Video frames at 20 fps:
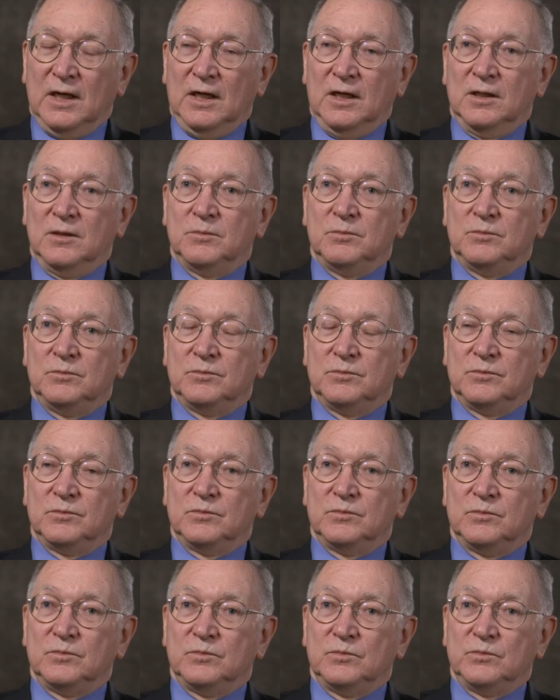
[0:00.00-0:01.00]
Um,
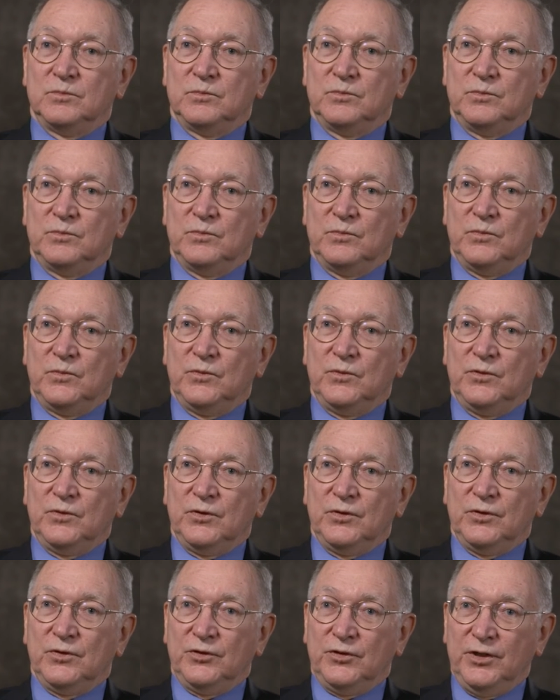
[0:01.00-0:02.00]

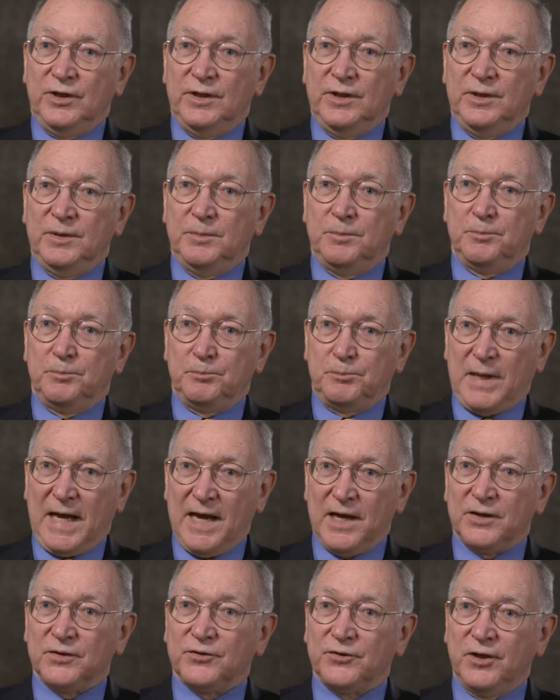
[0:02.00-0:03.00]
she
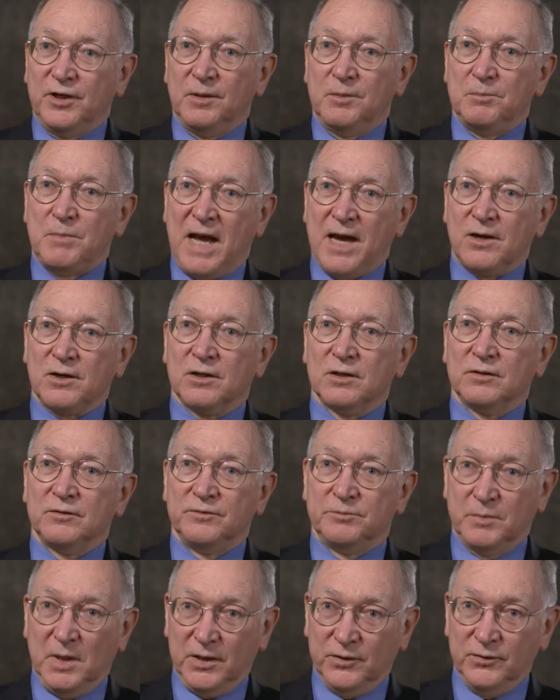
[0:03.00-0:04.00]
passed in a matter
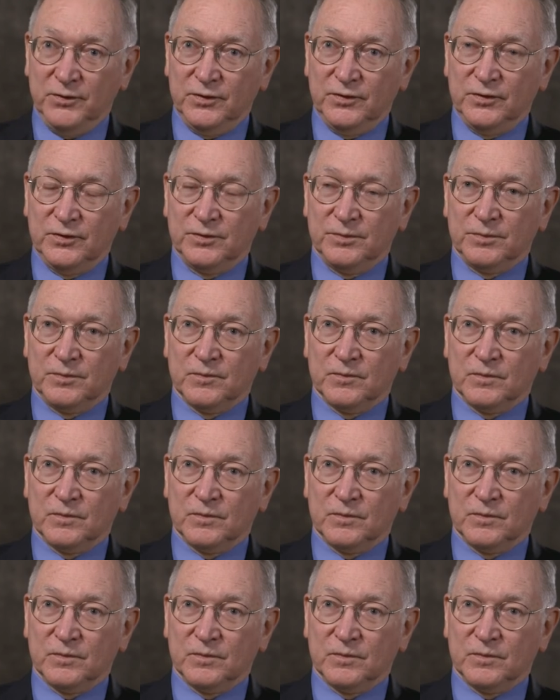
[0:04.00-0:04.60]
of months.